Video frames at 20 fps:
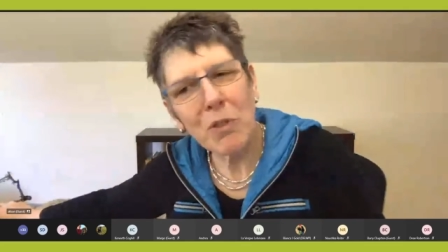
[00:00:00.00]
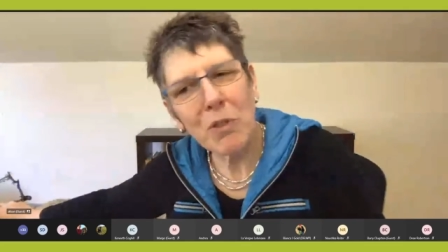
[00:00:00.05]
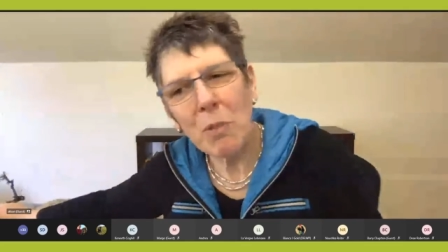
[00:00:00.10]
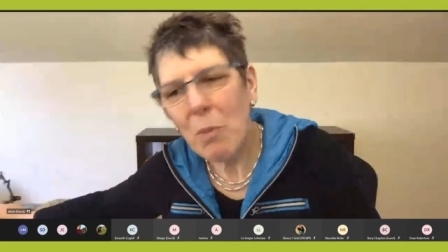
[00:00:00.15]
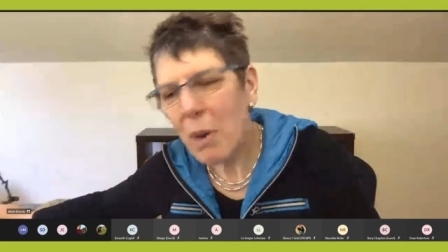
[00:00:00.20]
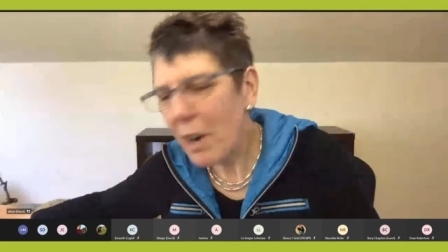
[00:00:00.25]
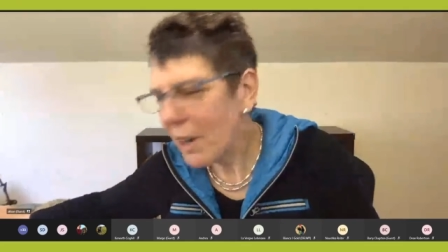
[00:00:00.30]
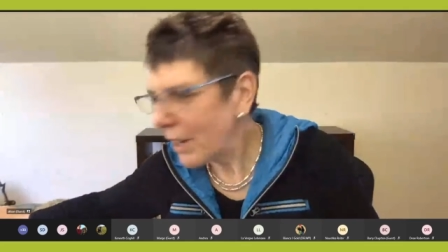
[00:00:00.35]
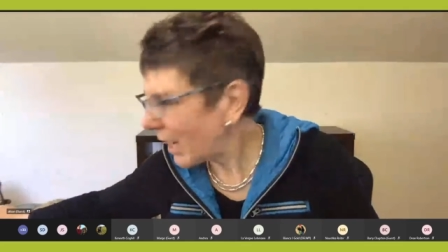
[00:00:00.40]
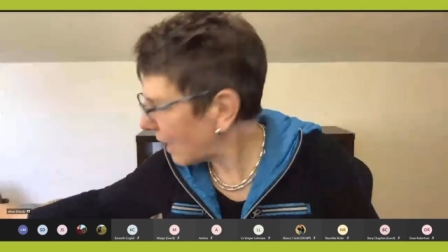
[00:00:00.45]
of
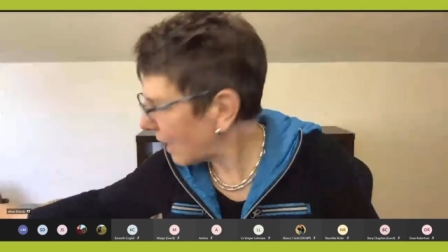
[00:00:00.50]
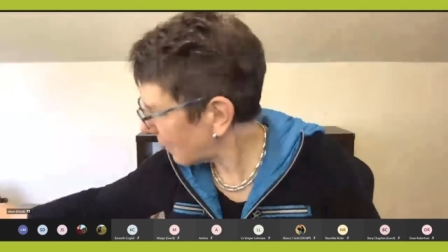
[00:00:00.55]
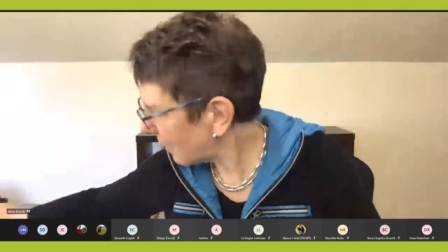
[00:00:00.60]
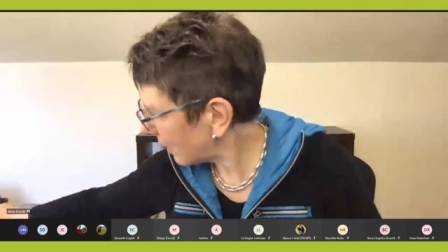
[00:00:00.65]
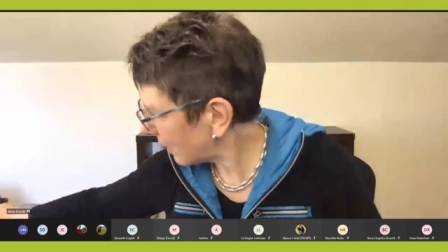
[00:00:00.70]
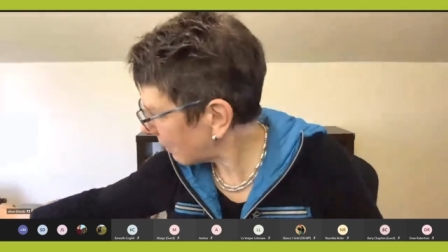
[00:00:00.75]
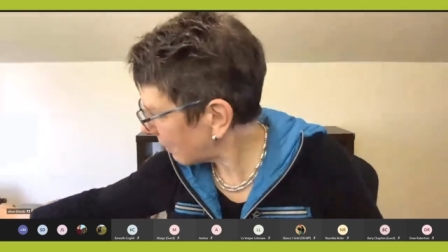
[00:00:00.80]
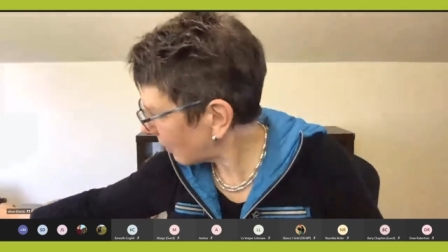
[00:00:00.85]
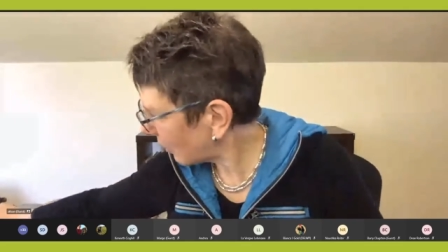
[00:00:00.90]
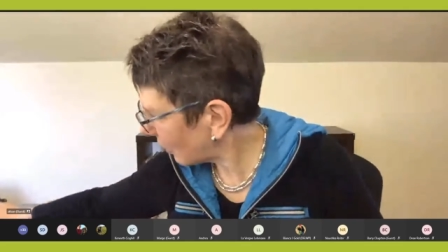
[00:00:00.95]
you might
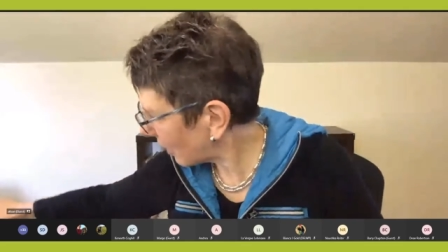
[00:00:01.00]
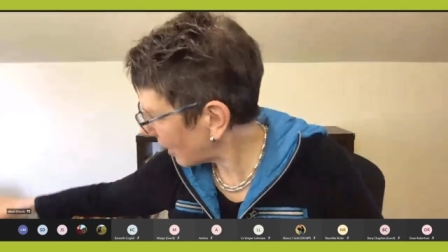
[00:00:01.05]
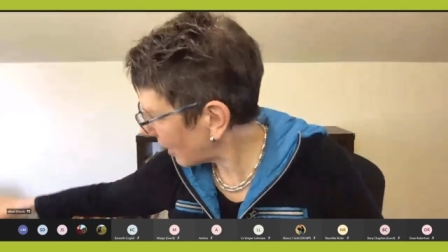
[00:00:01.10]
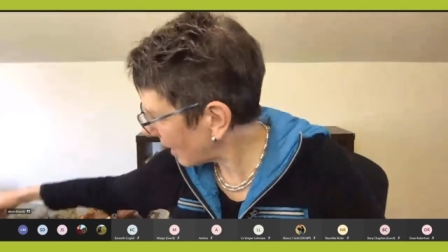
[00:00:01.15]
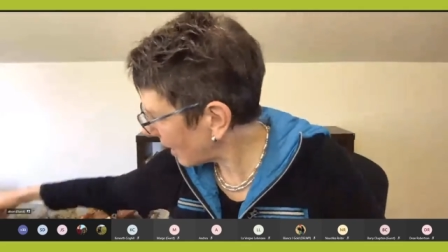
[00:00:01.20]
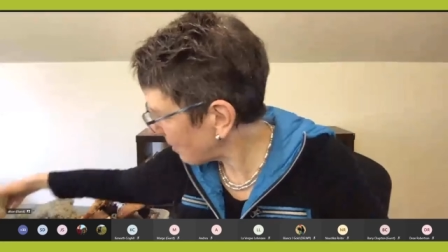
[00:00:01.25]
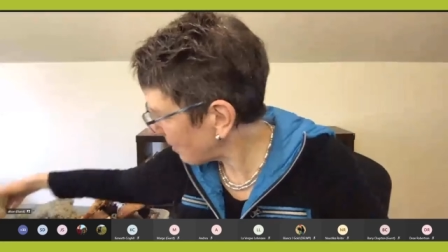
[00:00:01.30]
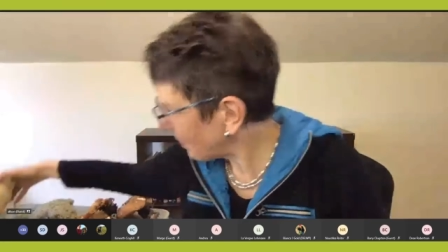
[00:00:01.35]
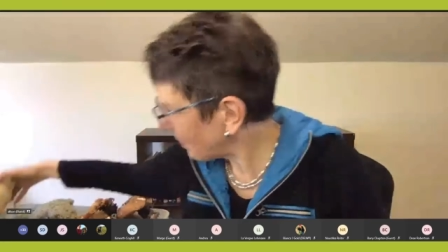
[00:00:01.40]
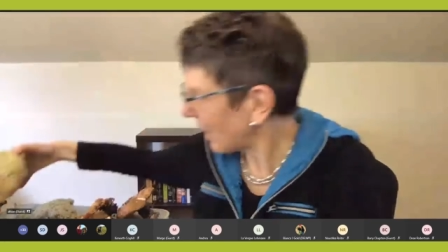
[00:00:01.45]
even have
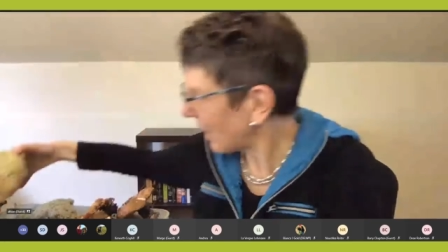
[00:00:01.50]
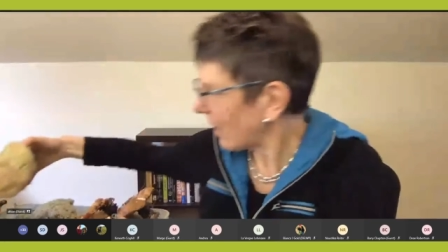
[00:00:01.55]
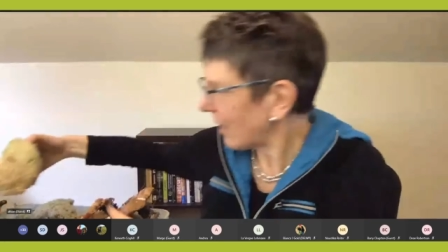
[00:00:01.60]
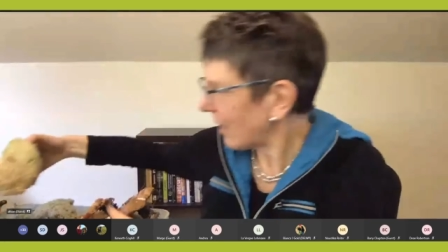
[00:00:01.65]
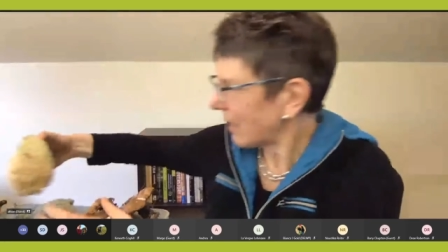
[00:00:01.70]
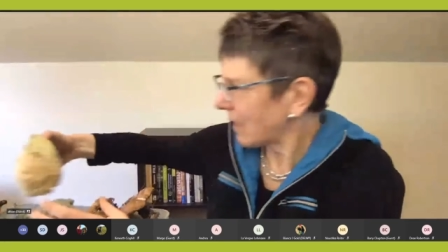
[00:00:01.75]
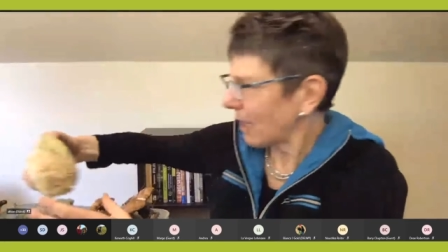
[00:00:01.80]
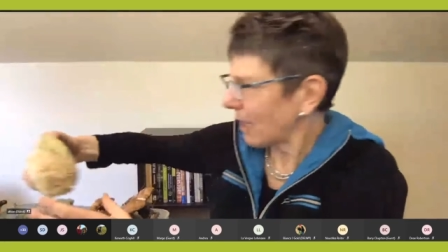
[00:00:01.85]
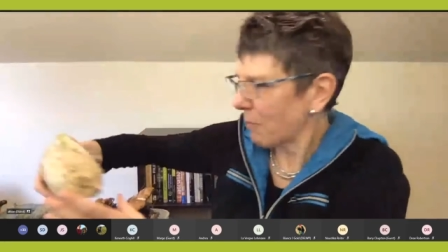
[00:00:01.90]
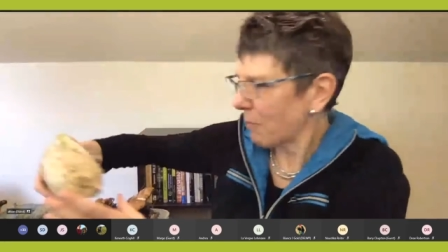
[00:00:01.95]
seen
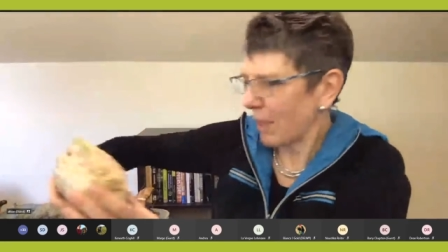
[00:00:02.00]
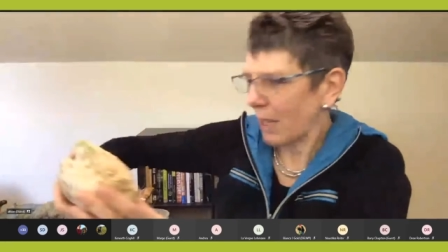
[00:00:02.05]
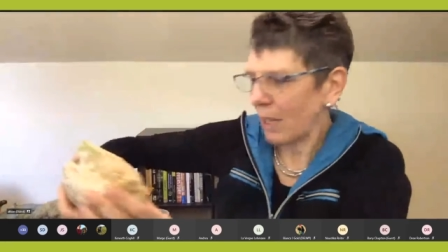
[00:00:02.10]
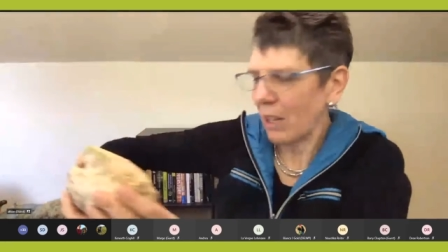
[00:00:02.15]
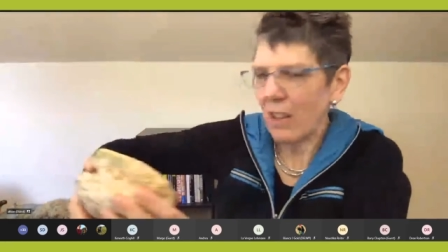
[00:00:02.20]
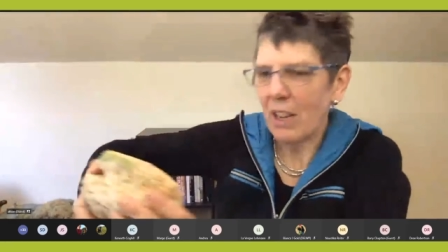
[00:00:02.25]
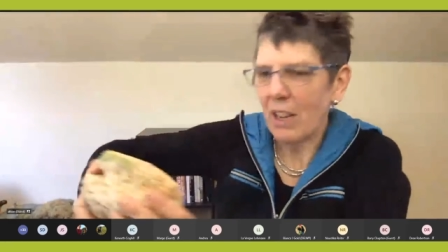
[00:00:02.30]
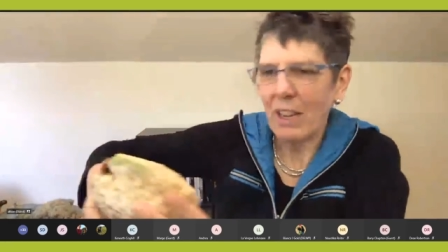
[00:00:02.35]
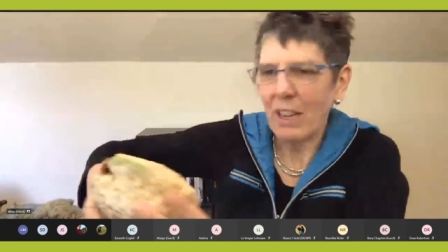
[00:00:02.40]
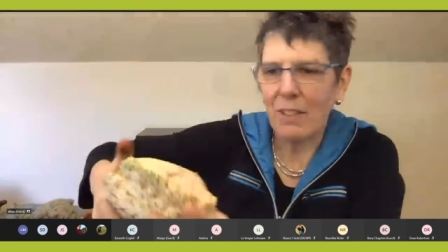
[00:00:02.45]
something
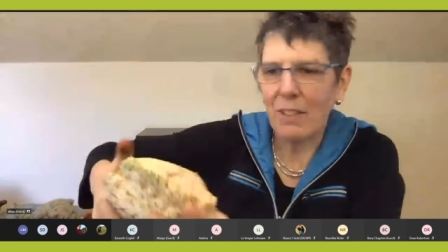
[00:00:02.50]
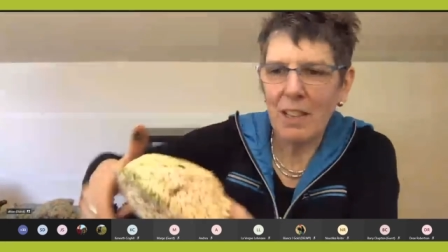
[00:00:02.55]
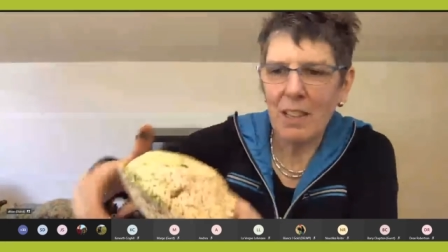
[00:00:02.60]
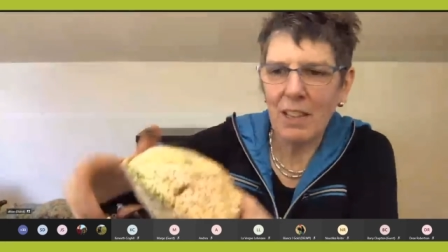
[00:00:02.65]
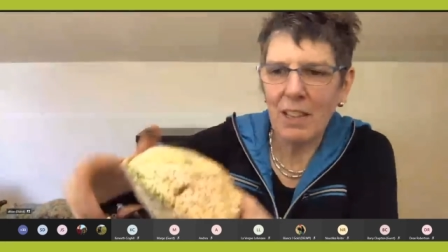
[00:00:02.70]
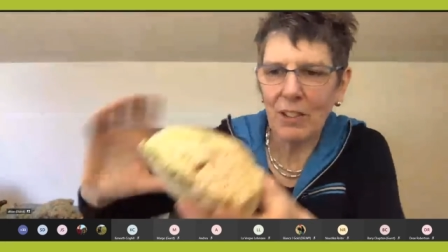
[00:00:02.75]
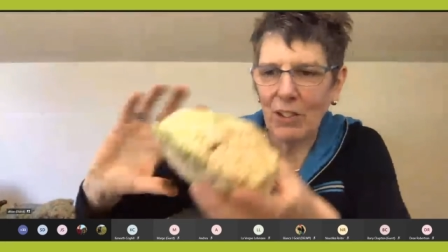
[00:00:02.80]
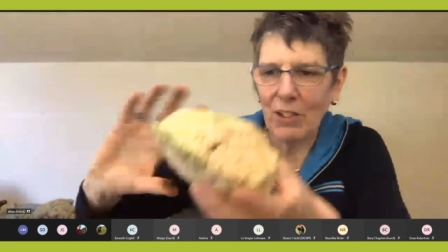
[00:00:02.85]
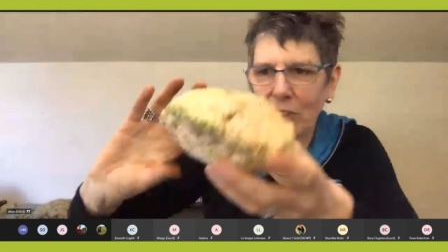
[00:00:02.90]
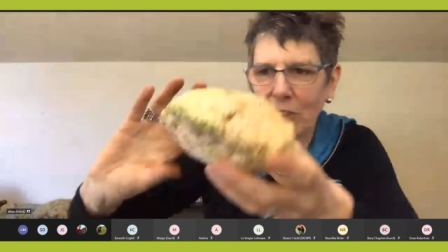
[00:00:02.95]
like
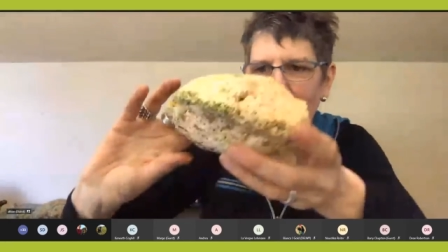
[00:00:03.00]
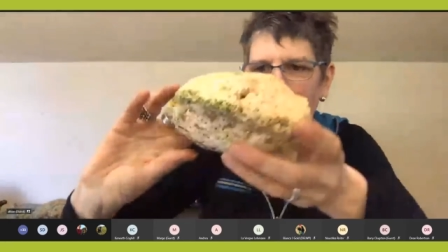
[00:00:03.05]
this